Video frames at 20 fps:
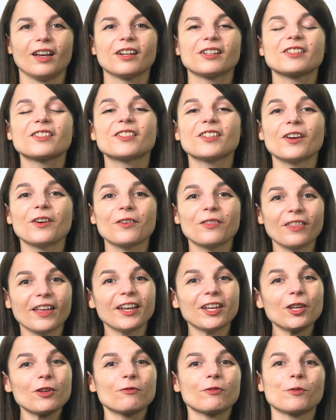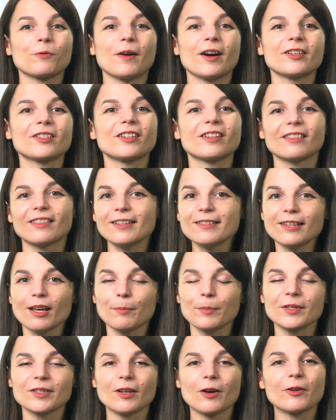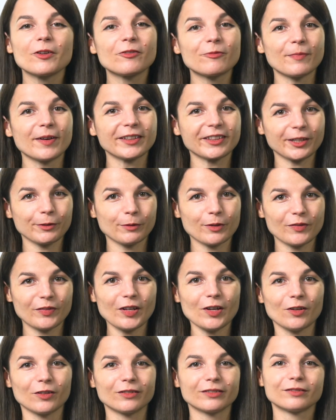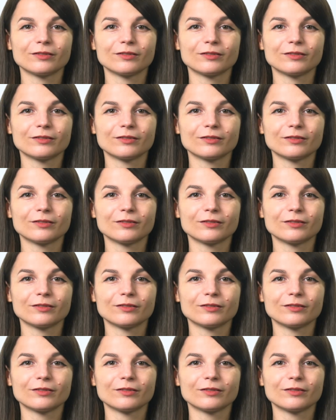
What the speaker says: So thank you for watching this episode of Monthly Review.